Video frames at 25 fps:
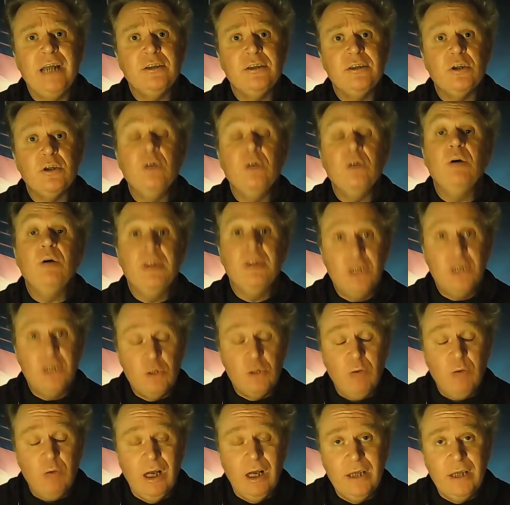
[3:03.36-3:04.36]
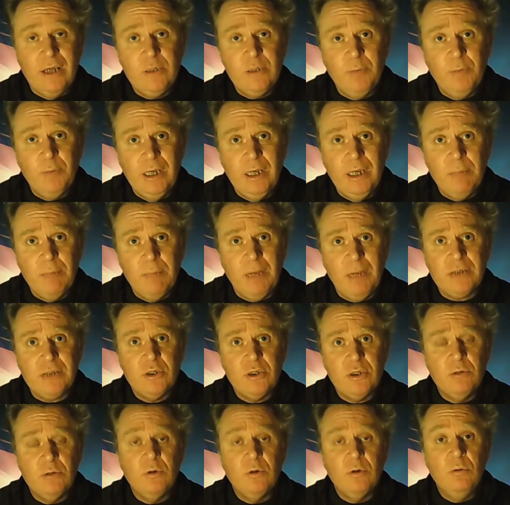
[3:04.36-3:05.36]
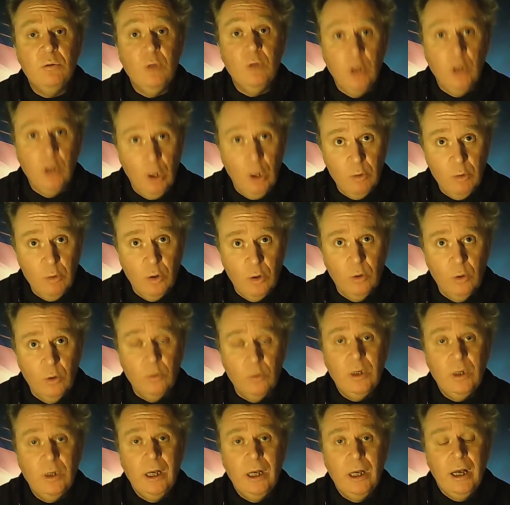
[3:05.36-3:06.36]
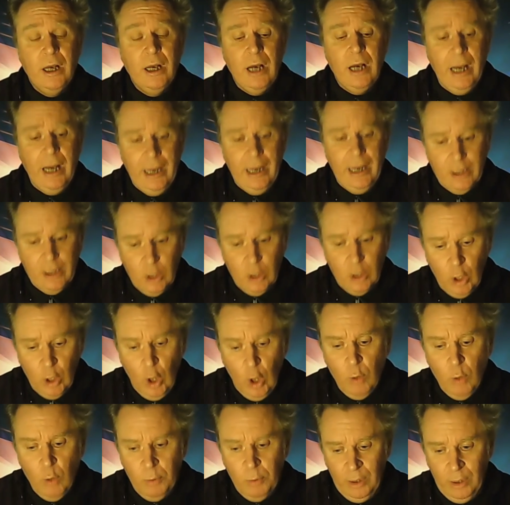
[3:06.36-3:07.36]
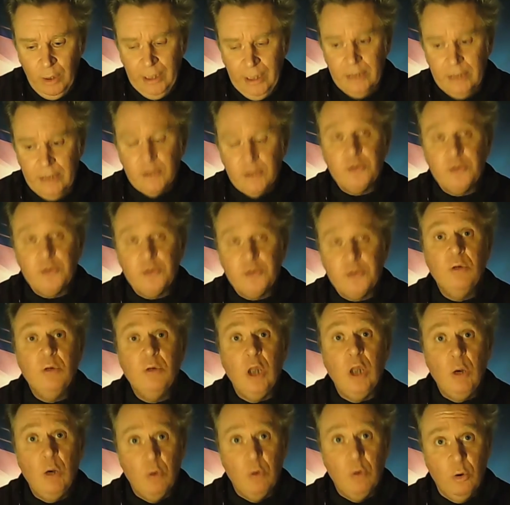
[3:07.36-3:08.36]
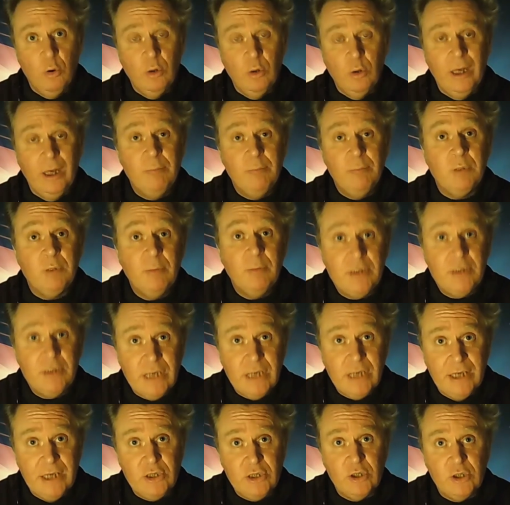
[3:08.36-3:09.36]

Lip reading: This is why I like to bring it back to local, globally through local implementation.